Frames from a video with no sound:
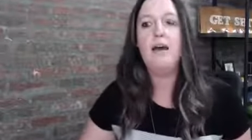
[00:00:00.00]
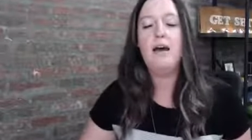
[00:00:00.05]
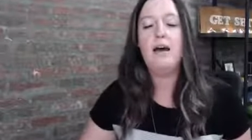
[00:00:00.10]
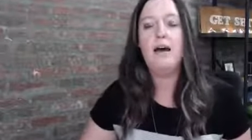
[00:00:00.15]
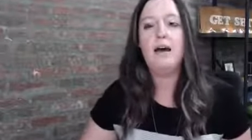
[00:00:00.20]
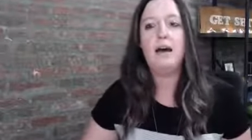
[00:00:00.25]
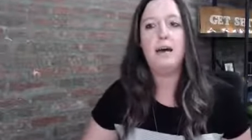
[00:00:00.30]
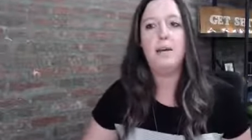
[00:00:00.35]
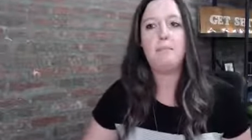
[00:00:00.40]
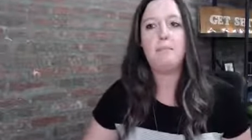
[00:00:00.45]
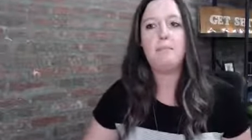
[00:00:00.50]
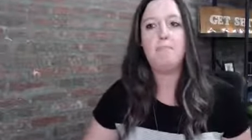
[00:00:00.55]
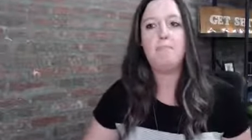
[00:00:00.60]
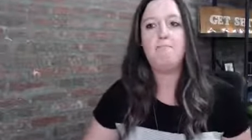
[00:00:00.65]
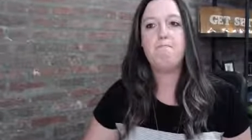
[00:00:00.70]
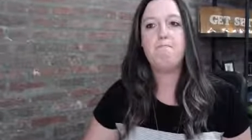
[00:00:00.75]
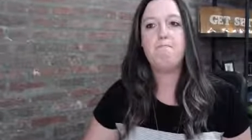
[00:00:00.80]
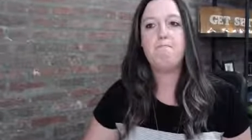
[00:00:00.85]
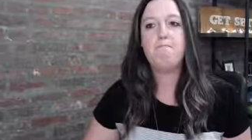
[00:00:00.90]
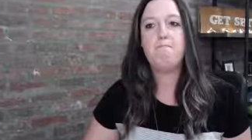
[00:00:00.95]
Um,
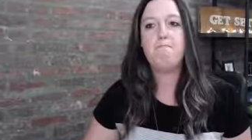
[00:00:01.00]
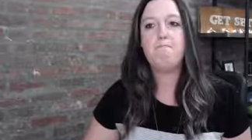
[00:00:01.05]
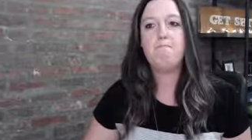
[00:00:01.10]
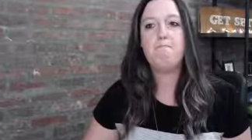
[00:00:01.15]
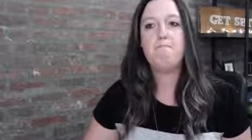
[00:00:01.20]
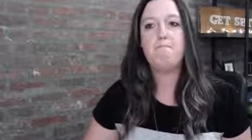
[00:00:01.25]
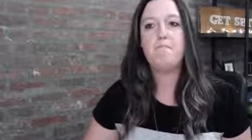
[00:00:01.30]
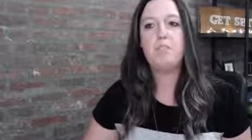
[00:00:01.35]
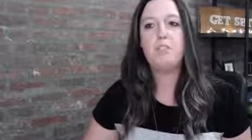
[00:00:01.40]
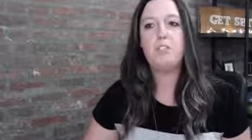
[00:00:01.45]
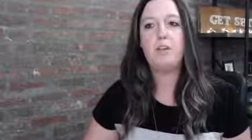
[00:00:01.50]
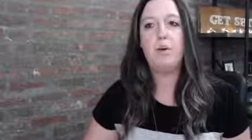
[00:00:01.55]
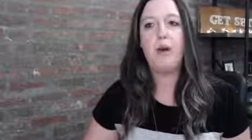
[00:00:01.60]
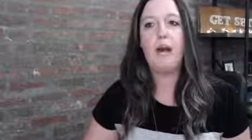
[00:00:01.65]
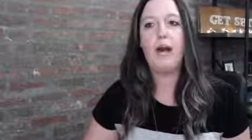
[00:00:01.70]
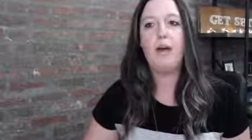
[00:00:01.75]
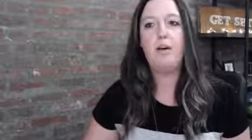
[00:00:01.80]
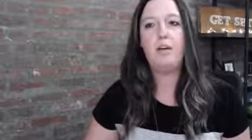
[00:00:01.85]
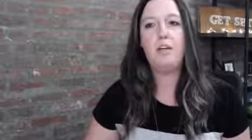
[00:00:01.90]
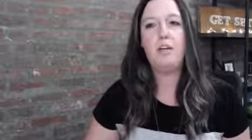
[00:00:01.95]
so
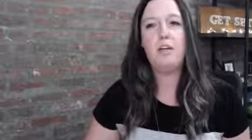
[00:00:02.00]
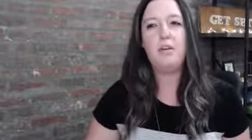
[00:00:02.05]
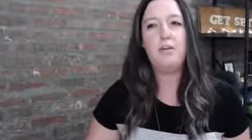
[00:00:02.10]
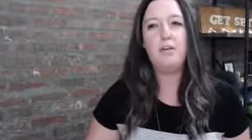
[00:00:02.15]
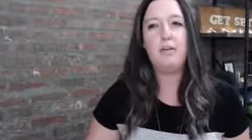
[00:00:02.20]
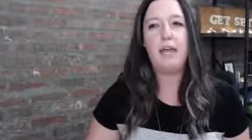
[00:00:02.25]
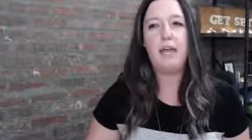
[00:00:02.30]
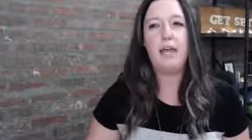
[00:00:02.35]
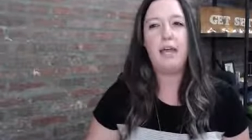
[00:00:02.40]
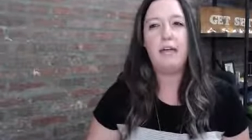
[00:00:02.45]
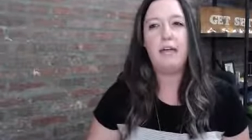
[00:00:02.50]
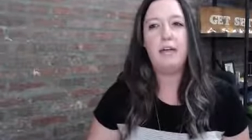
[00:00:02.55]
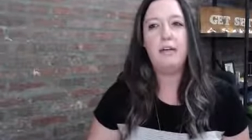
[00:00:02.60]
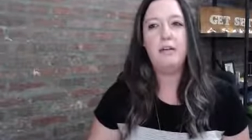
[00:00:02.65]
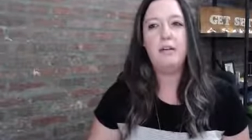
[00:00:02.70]
how do you like,